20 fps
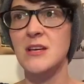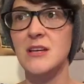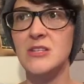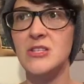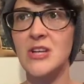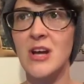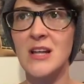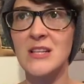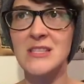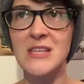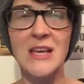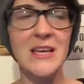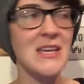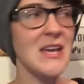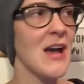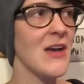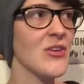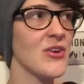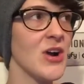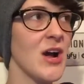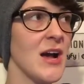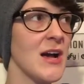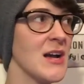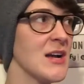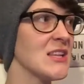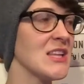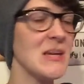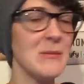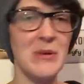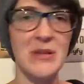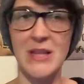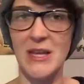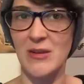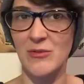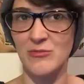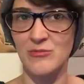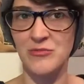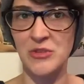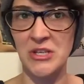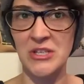John's like, yeah, they're ugly, but, like,
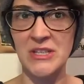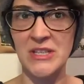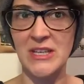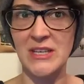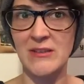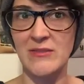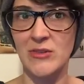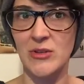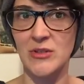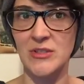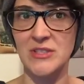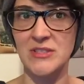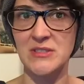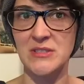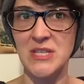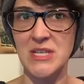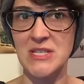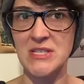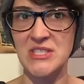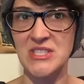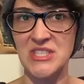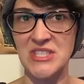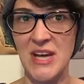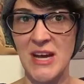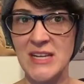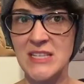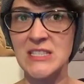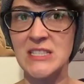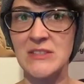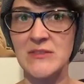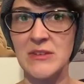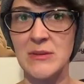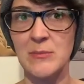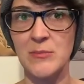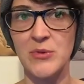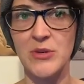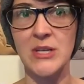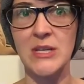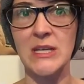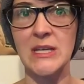real evil is seductive and
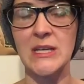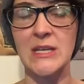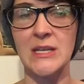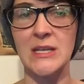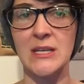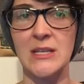pretty.